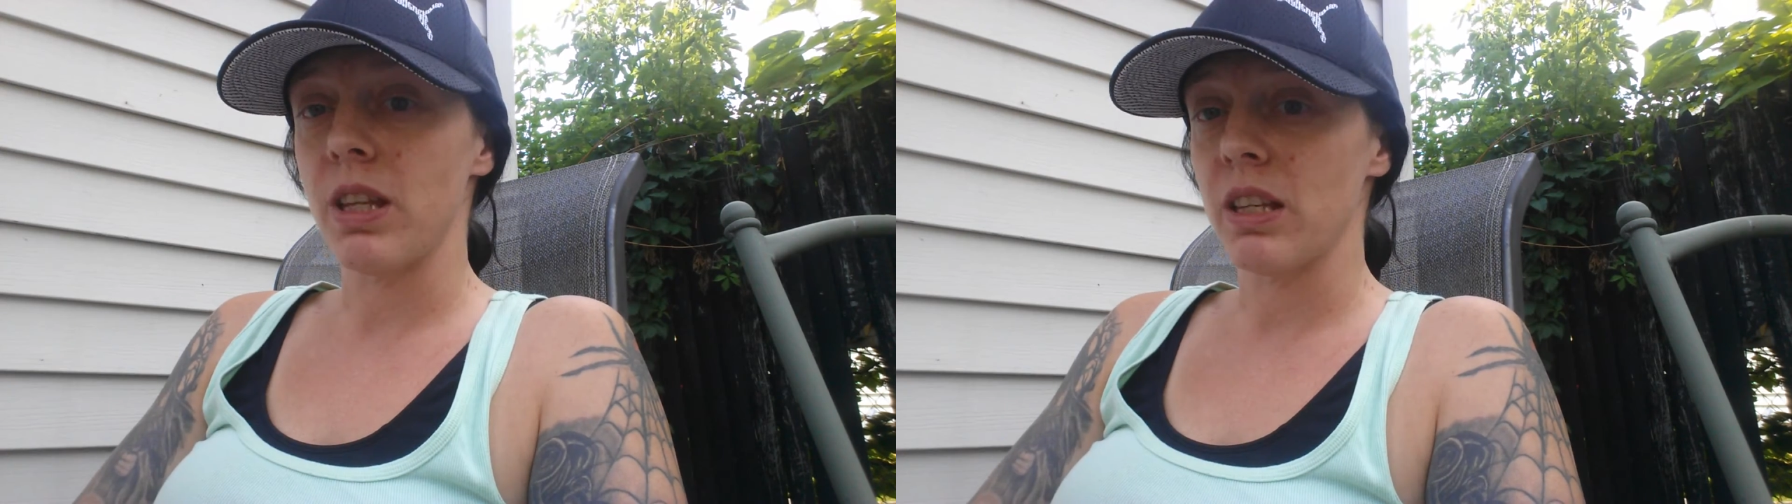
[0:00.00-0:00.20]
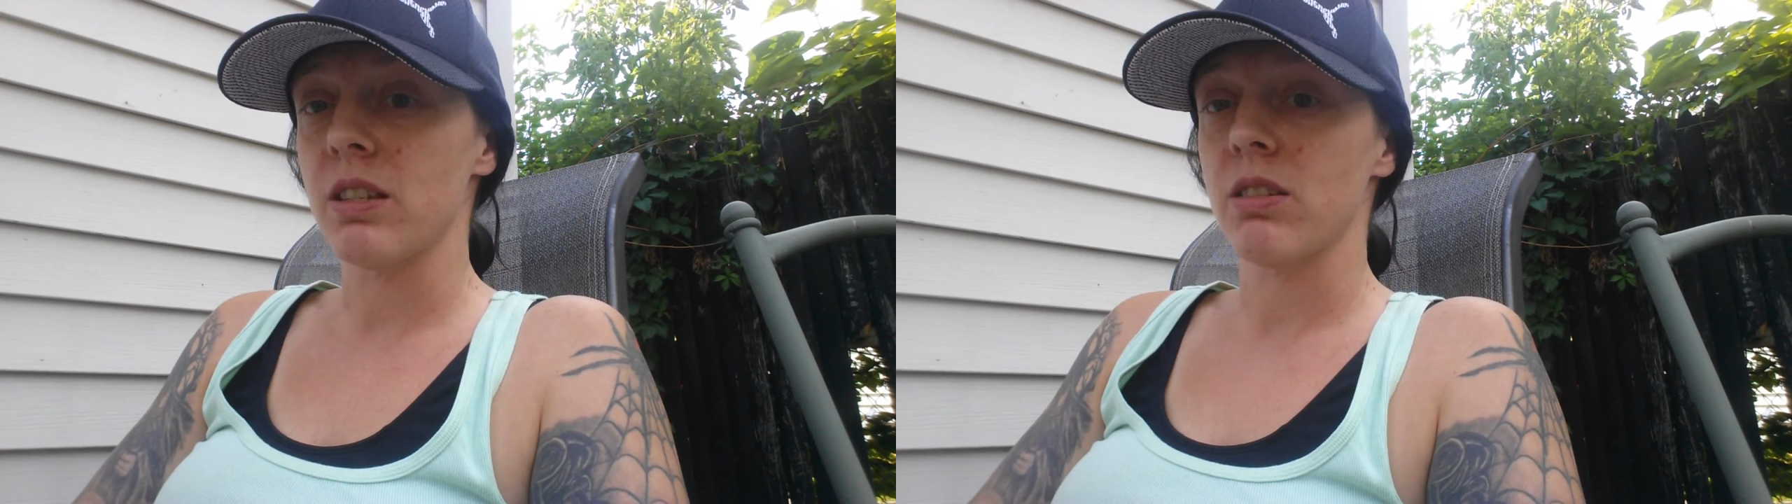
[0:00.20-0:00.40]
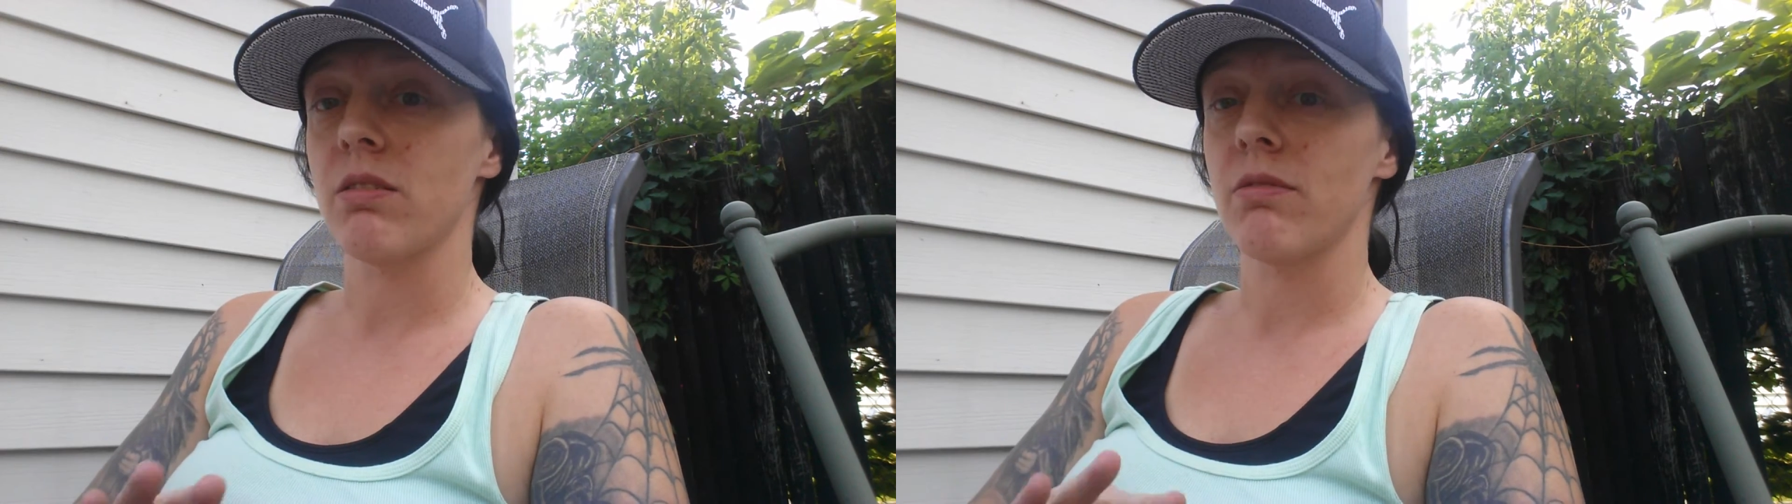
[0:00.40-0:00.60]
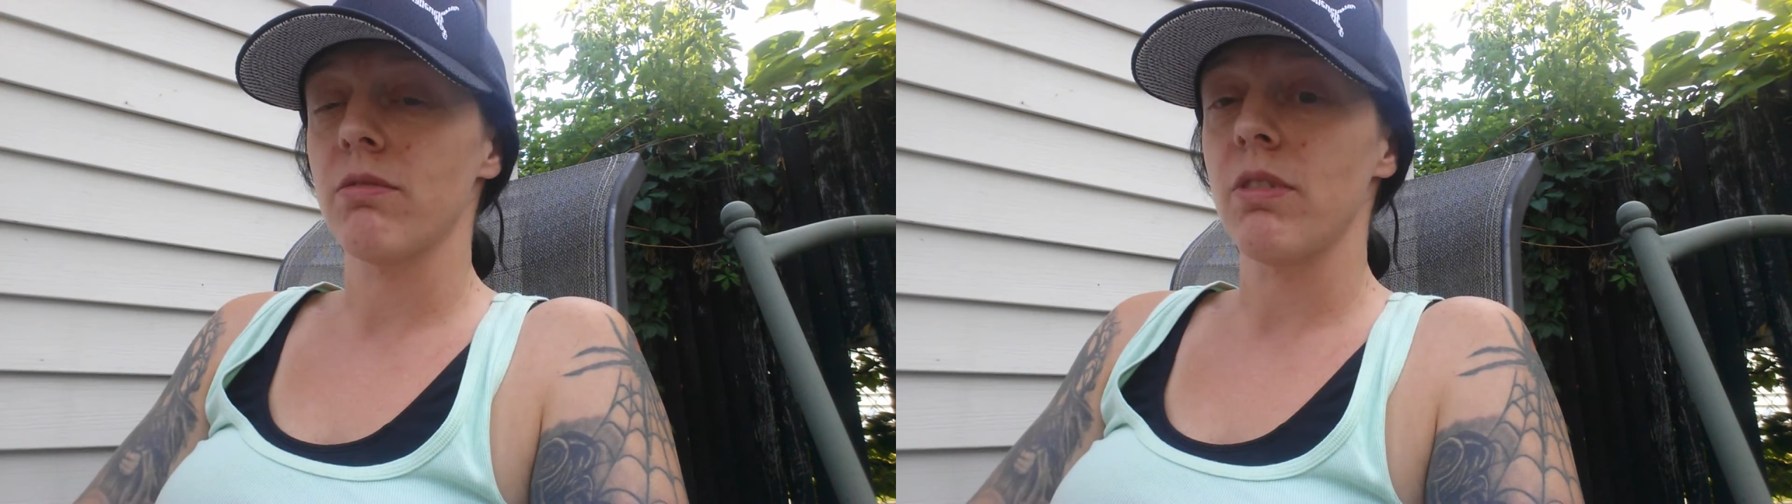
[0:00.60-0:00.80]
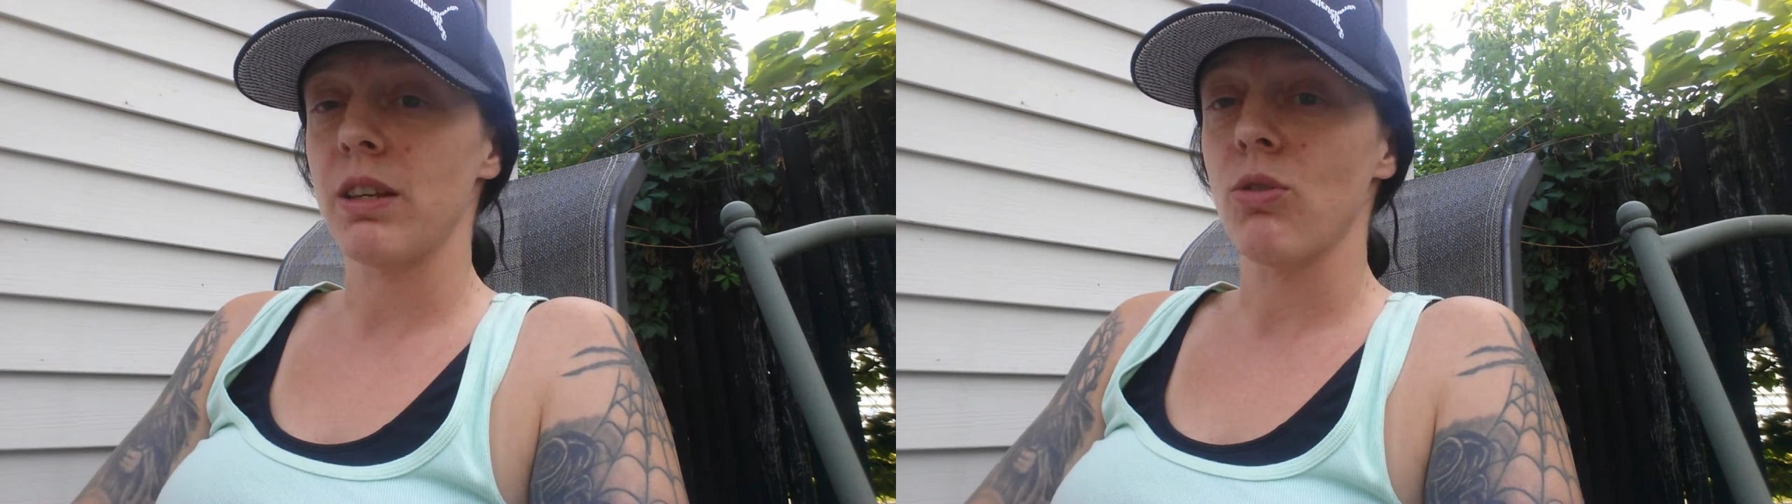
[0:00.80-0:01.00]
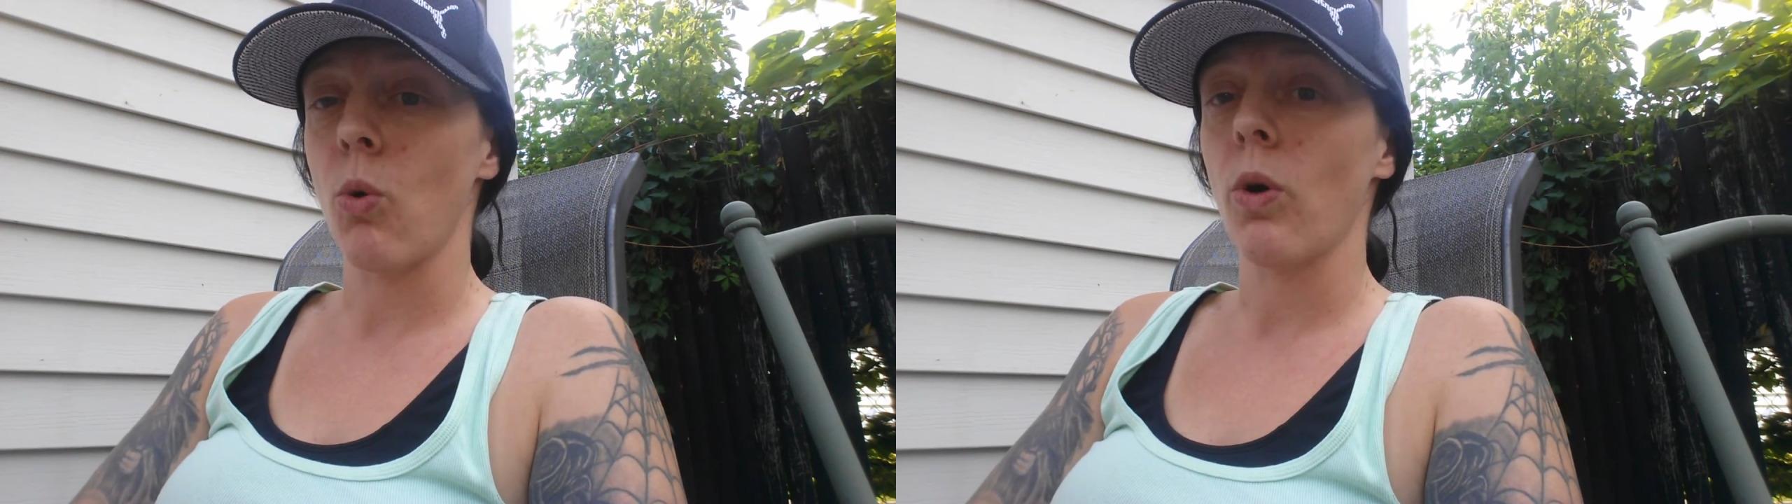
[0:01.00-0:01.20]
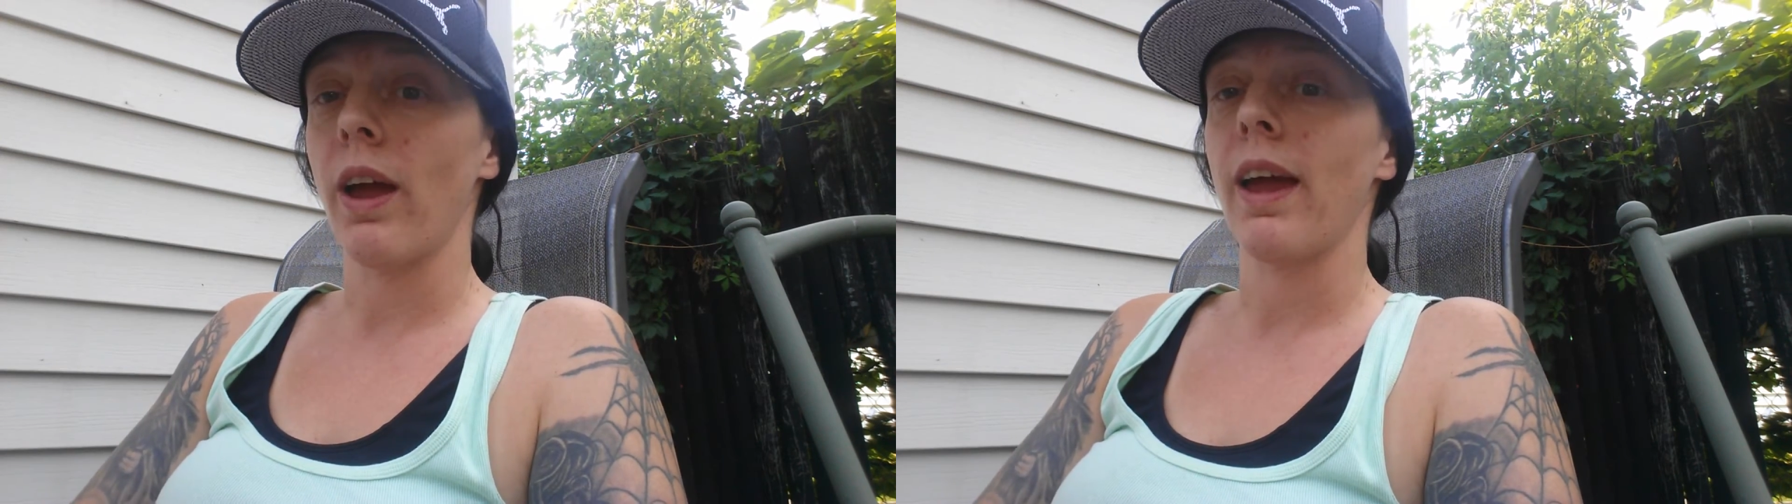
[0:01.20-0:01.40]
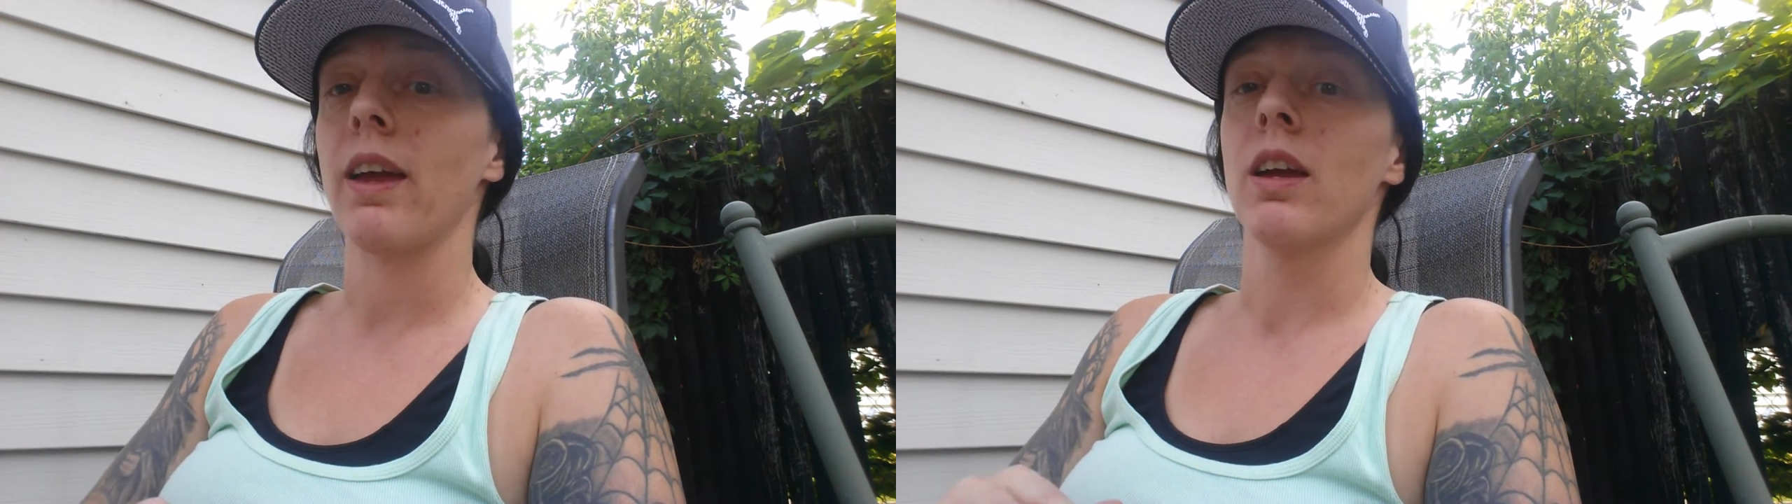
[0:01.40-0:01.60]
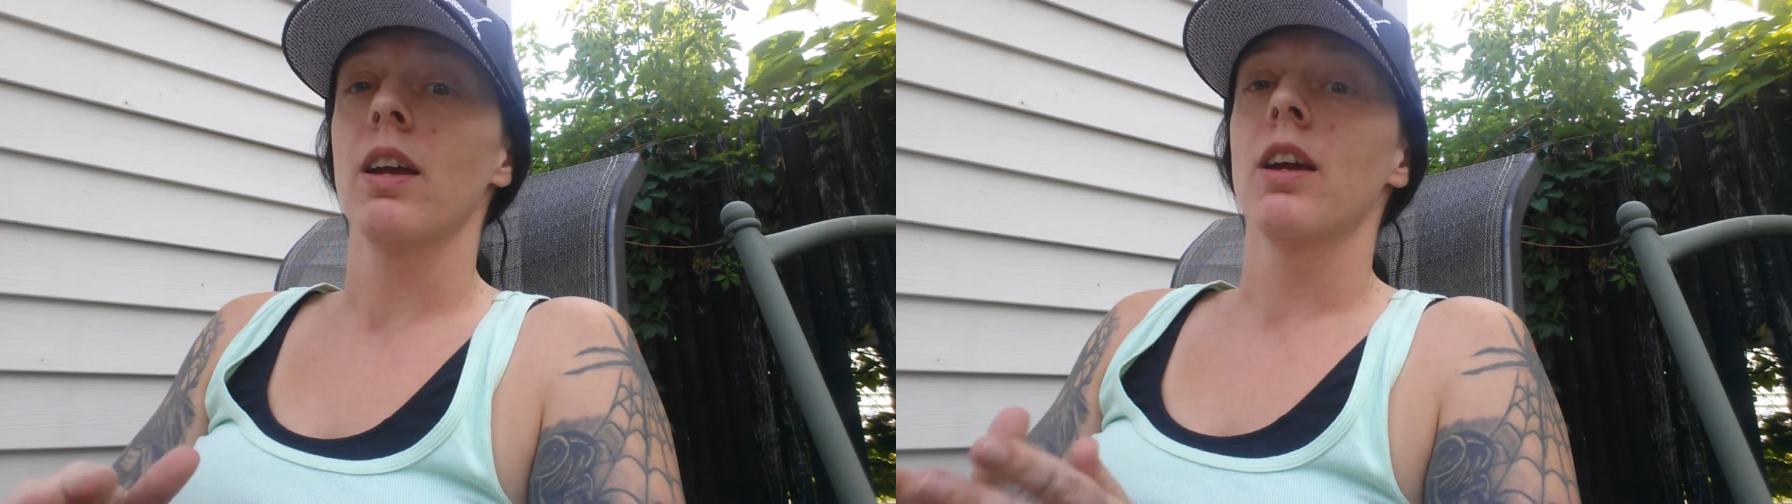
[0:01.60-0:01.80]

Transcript: that's that's okay